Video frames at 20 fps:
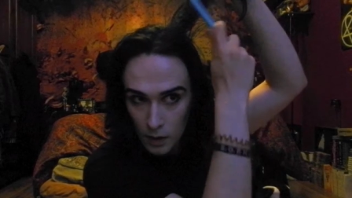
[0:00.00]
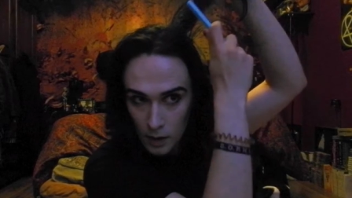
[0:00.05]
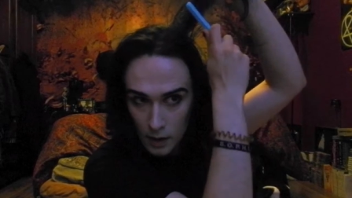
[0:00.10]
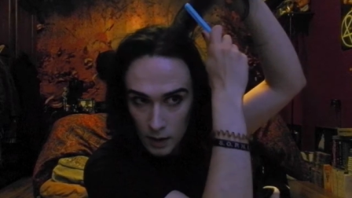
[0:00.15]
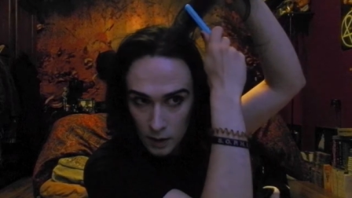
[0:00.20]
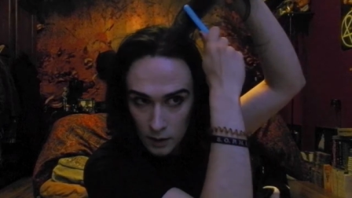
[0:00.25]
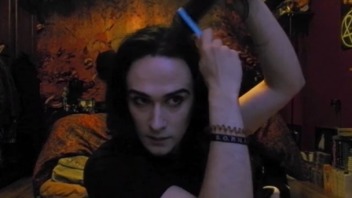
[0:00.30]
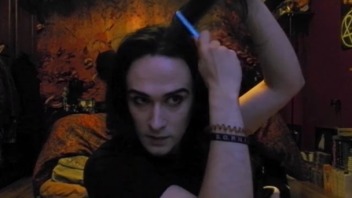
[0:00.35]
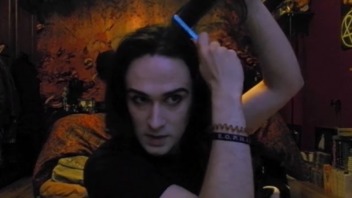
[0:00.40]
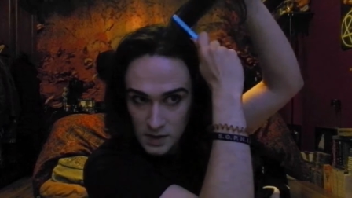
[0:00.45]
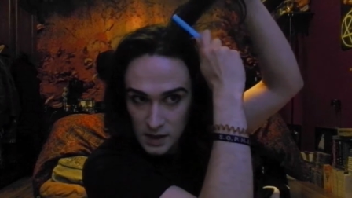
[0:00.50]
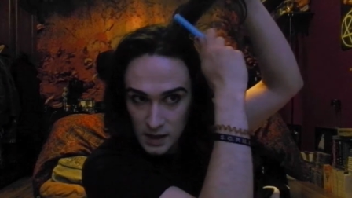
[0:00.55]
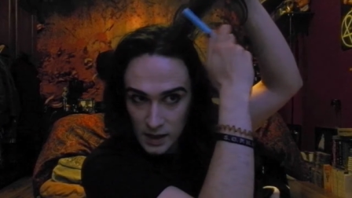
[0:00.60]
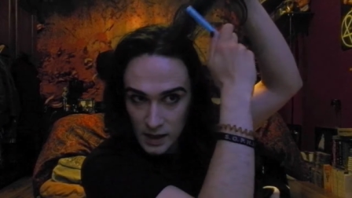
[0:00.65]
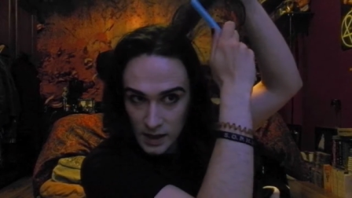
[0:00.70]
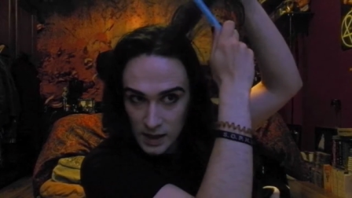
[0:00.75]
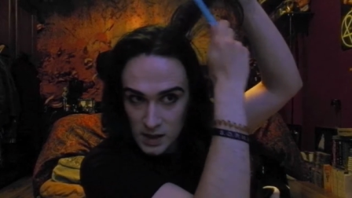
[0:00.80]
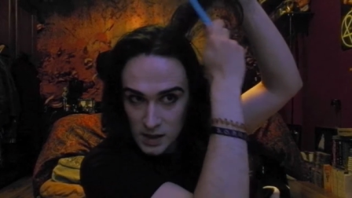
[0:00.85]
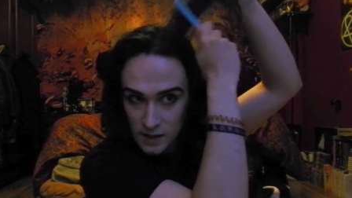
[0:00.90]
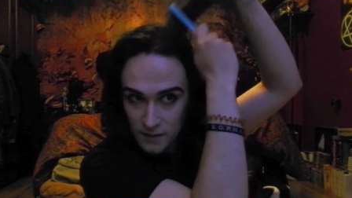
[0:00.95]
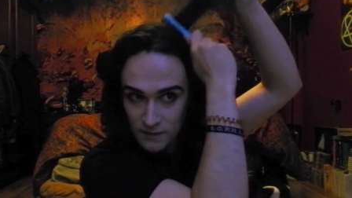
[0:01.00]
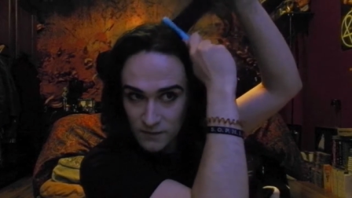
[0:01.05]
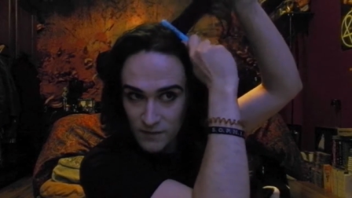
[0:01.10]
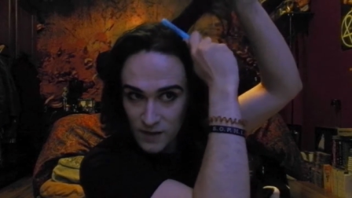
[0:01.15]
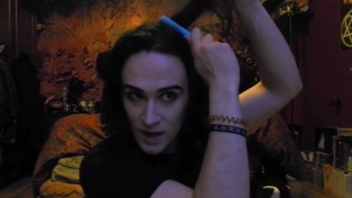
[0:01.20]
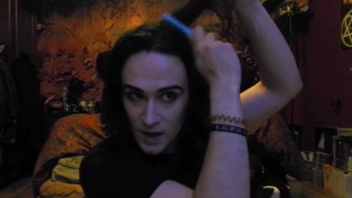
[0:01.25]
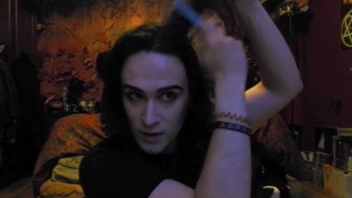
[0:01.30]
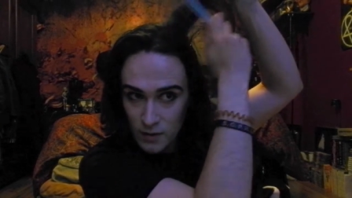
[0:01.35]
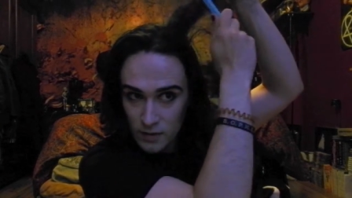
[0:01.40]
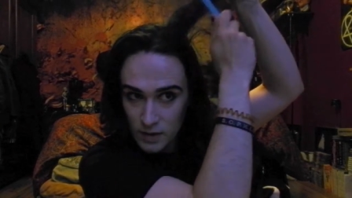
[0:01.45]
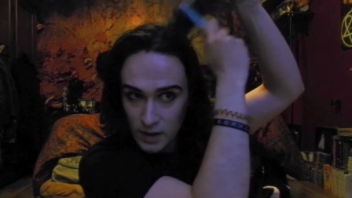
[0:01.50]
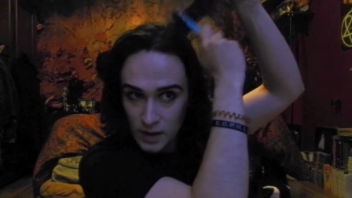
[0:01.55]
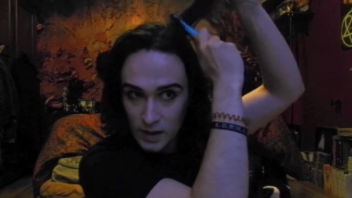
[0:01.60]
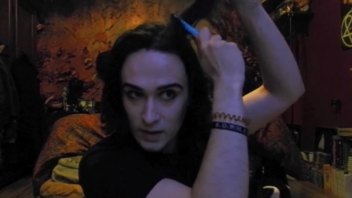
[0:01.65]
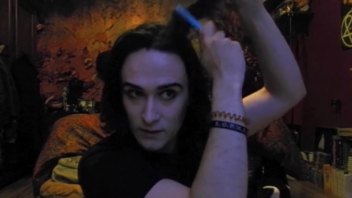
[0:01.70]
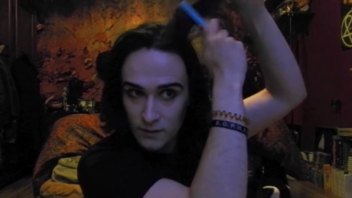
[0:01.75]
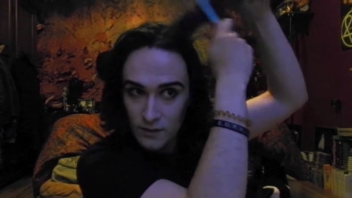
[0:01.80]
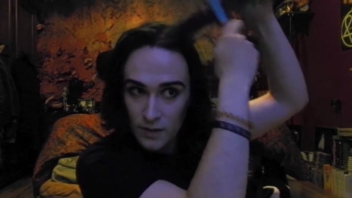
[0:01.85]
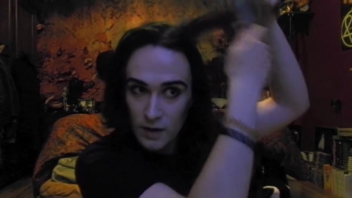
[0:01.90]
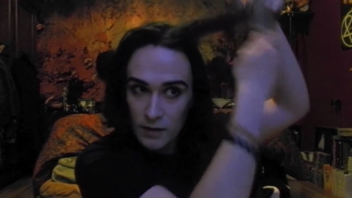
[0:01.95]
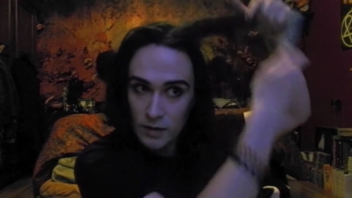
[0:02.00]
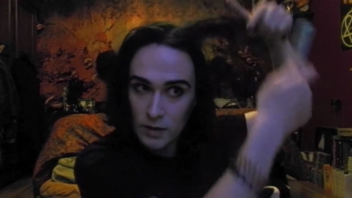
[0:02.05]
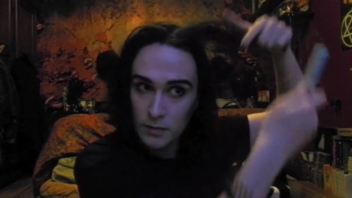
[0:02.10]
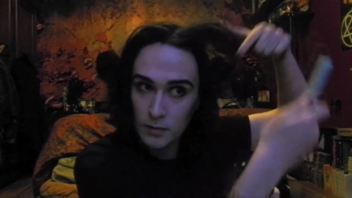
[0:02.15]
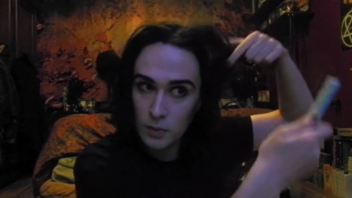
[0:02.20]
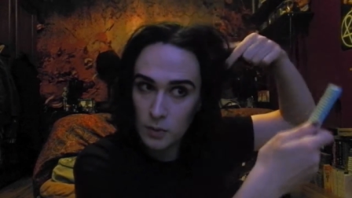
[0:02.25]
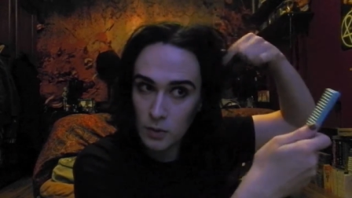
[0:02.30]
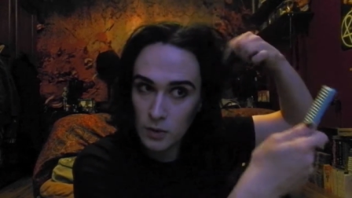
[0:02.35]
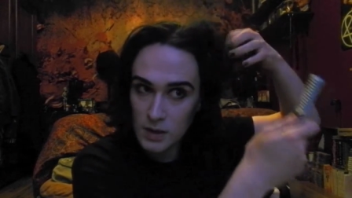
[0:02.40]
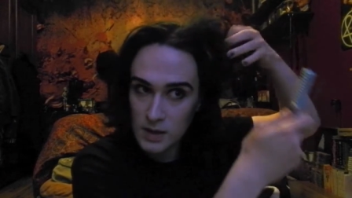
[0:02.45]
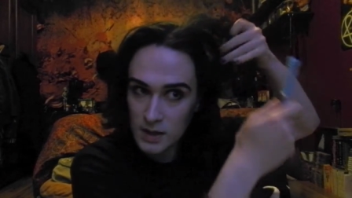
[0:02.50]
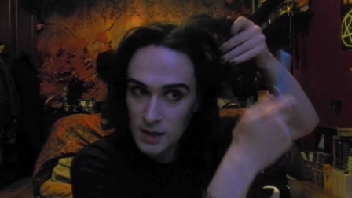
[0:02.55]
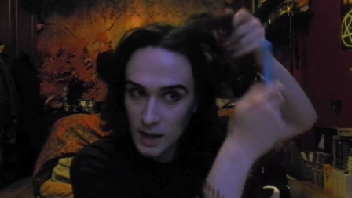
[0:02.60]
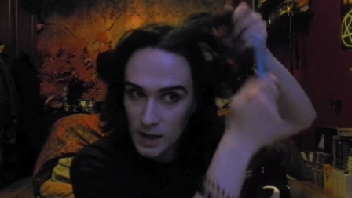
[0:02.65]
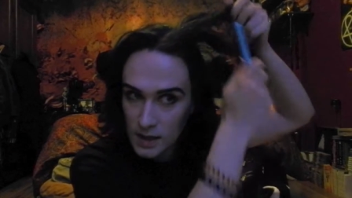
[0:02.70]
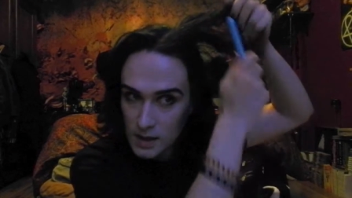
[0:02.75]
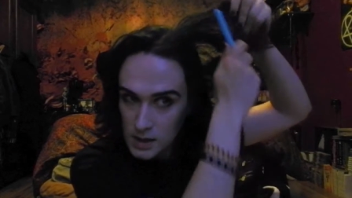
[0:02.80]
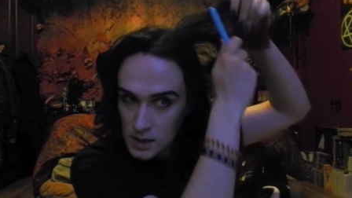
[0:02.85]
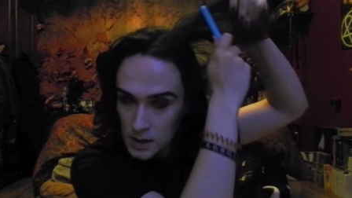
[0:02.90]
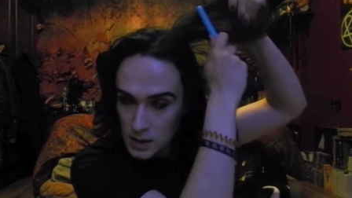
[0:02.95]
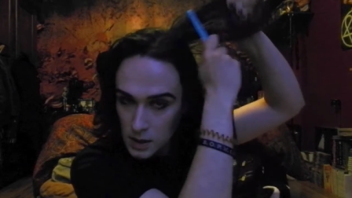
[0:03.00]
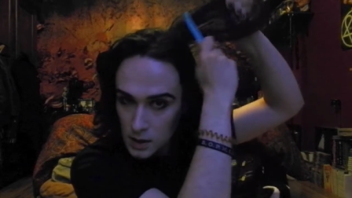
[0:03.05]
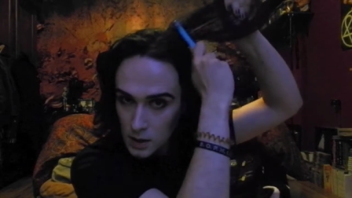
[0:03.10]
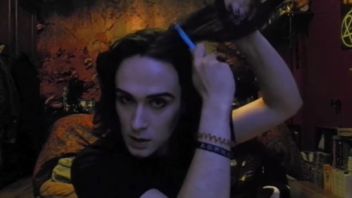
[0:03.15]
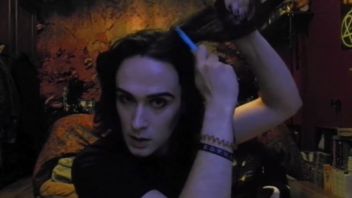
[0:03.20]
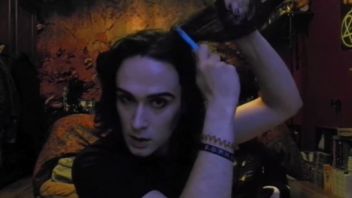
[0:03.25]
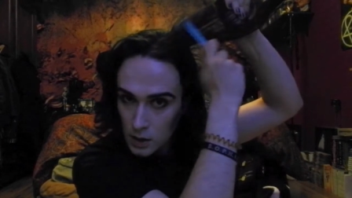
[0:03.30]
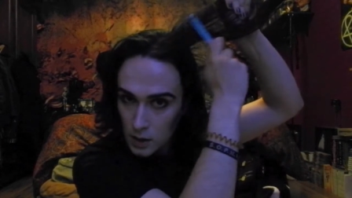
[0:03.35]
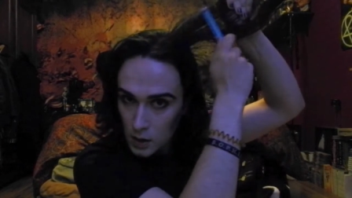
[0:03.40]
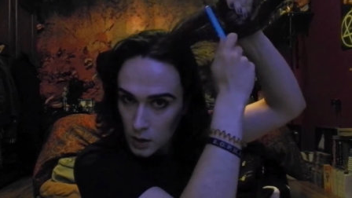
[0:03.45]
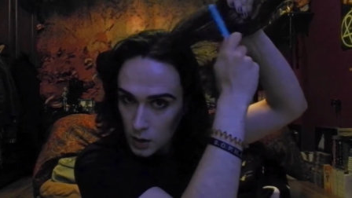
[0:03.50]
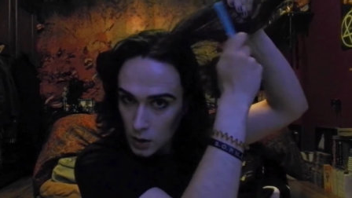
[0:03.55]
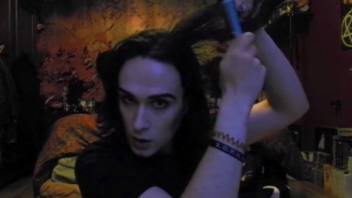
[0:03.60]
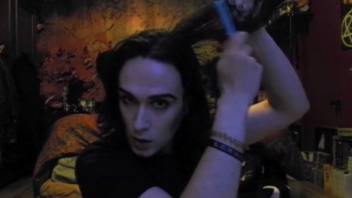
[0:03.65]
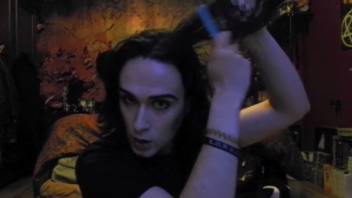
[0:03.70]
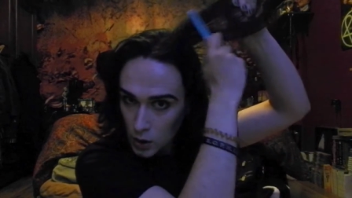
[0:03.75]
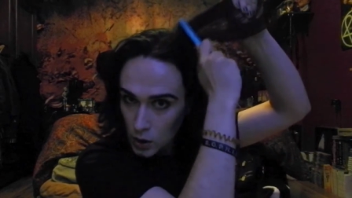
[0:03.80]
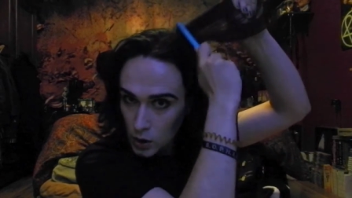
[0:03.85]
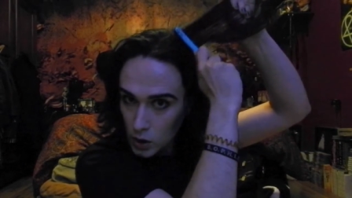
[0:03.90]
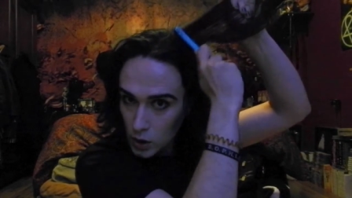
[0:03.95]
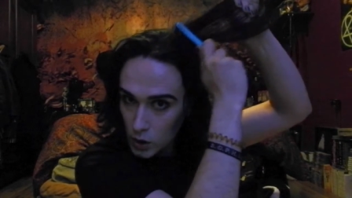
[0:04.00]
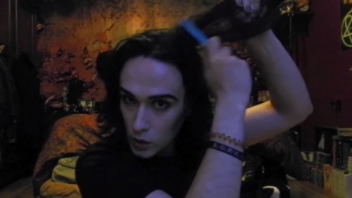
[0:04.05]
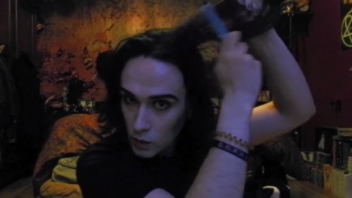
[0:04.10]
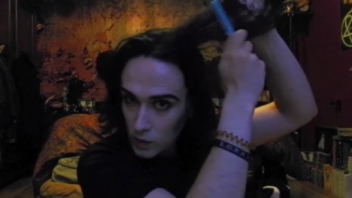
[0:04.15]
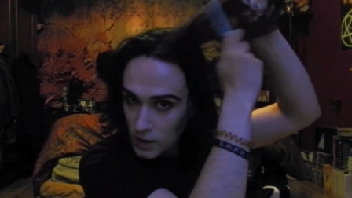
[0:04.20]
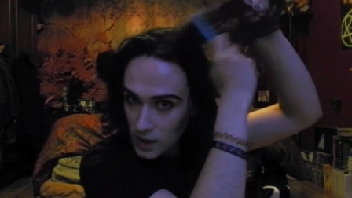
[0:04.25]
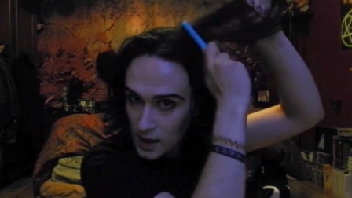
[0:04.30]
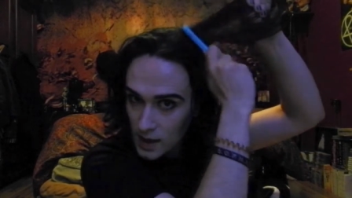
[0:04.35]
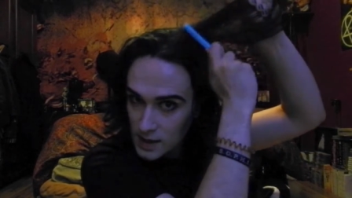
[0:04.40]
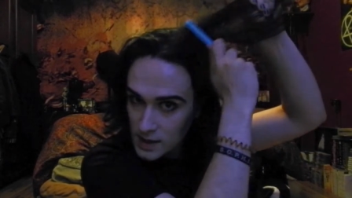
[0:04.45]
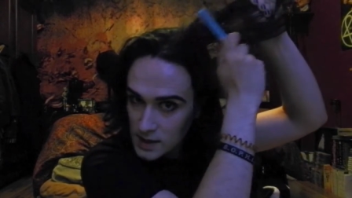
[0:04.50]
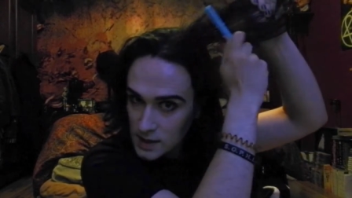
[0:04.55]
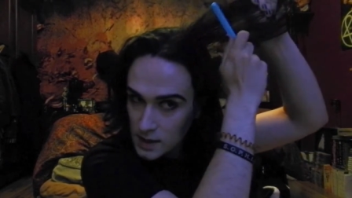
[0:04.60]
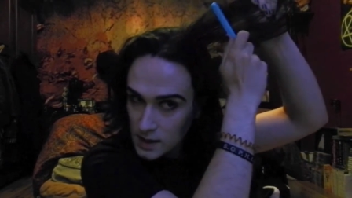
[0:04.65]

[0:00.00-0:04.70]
and obviously it's very, very important that you get